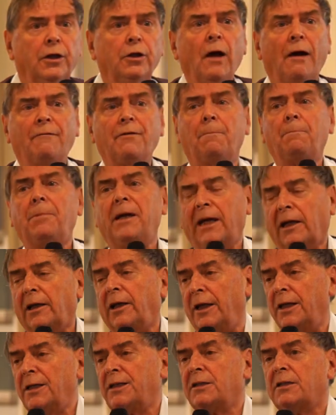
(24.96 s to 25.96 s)
you have a pick
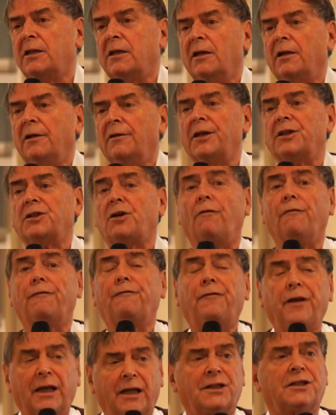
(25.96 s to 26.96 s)
list that's got
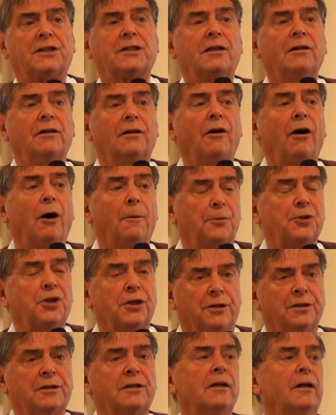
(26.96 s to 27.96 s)
fixed
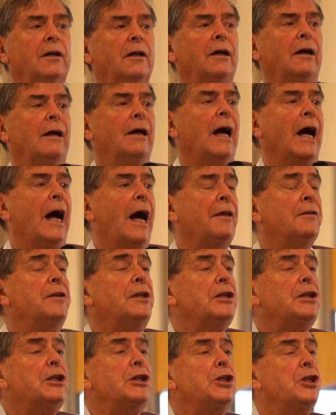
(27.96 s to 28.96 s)
options.
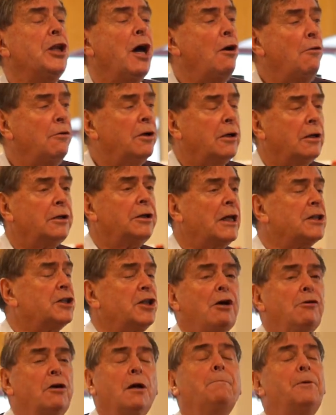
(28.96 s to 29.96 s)
And no, there's
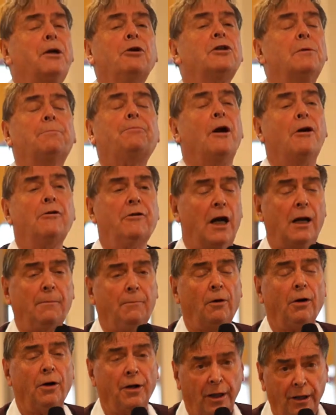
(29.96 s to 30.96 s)
no computer
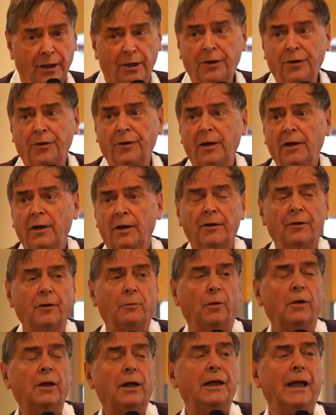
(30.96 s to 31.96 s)
program on Earth that
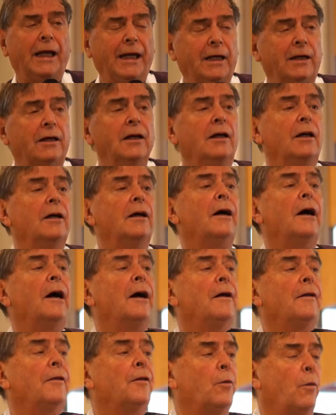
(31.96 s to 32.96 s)
will link
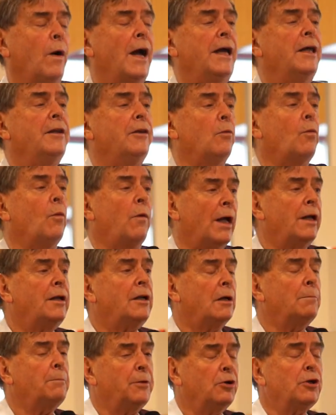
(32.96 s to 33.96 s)
uh, the way that
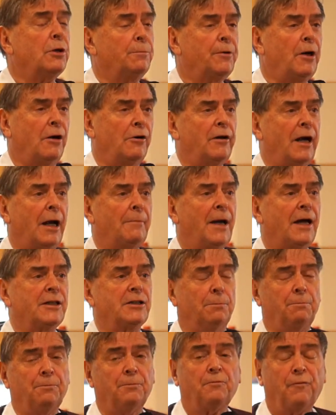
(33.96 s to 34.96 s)
one computer program
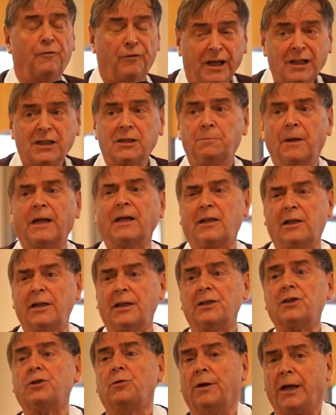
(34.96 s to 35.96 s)
has a fixed pick
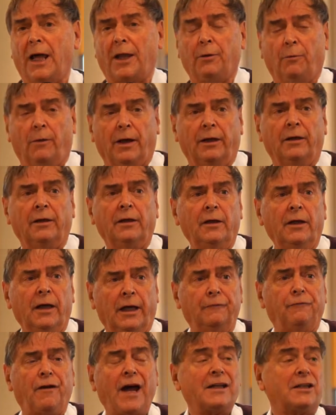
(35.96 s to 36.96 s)
list to another one.
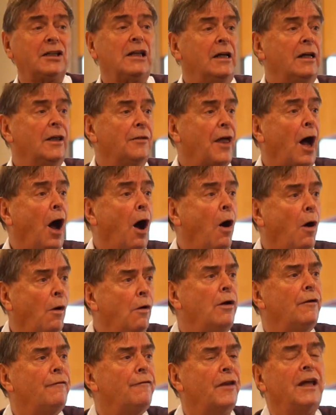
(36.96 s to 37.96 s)
In fact, the
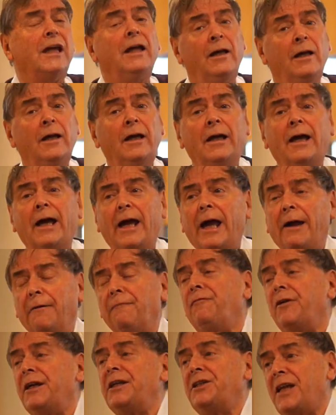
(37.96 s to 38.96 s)
whole of the,
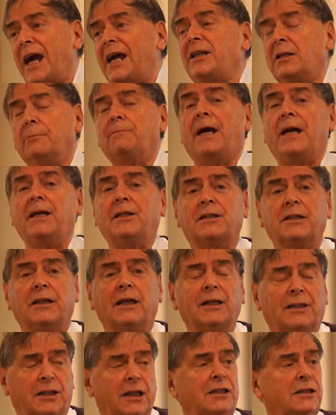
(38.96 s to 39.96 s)
every
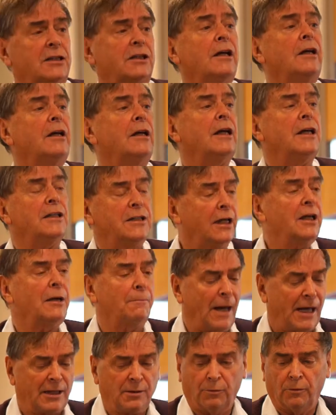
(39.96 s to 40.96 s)
database exists is
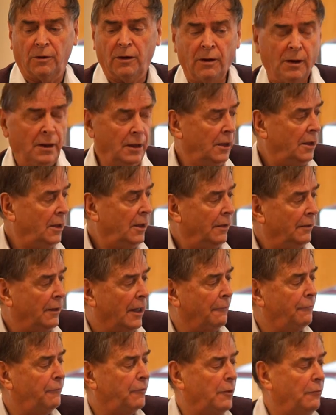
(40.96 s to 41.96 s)
incompatible.
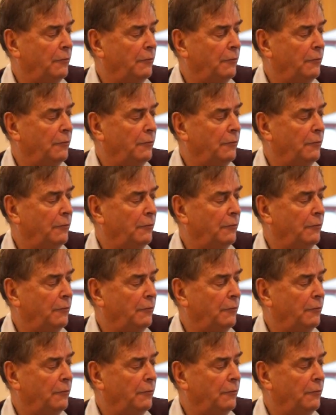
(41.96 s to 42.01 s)
If,